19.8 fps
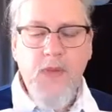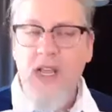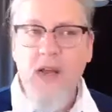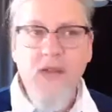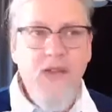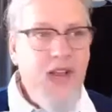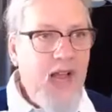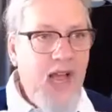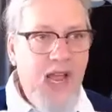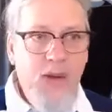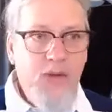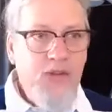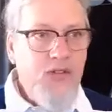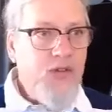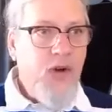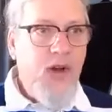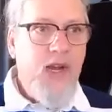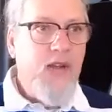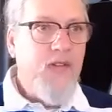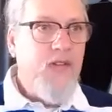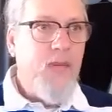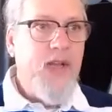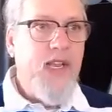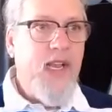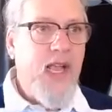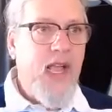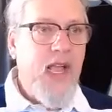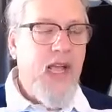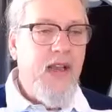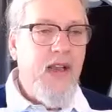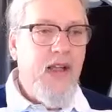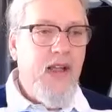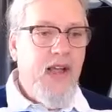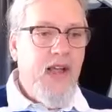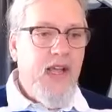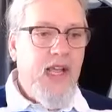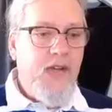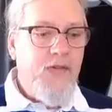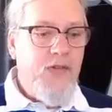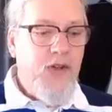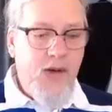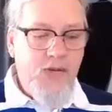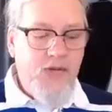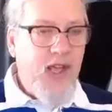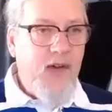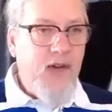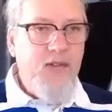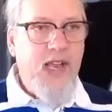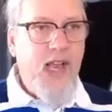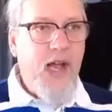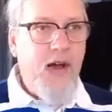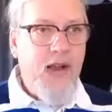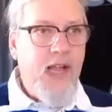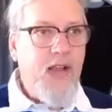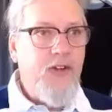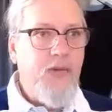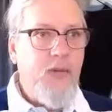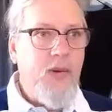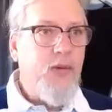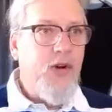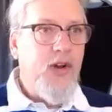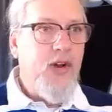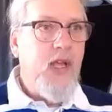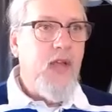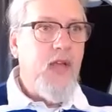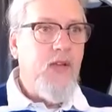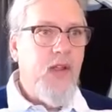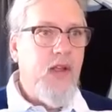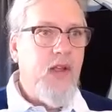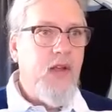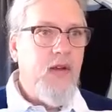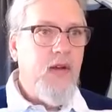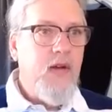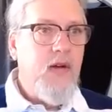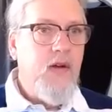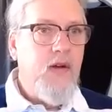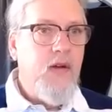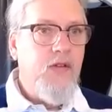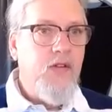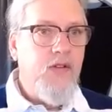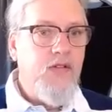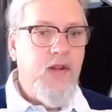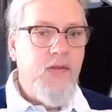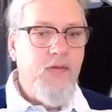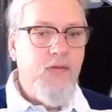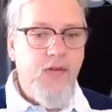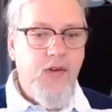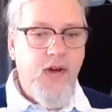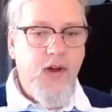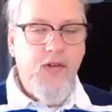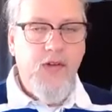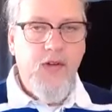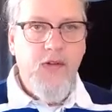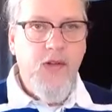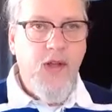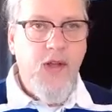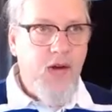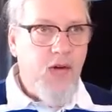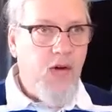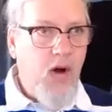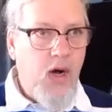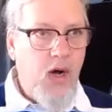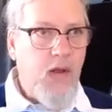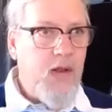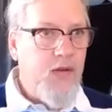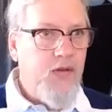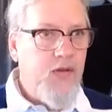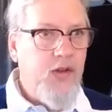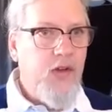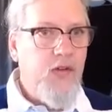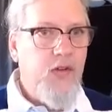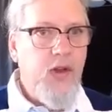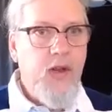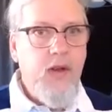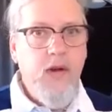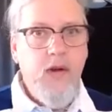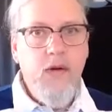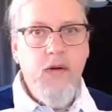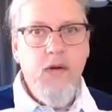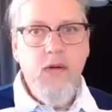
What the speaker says: Then 8 with strings. I mean, again, if you have 7 down, 8 should be pretty easy. Just different functions, and they're all in cheat sheet.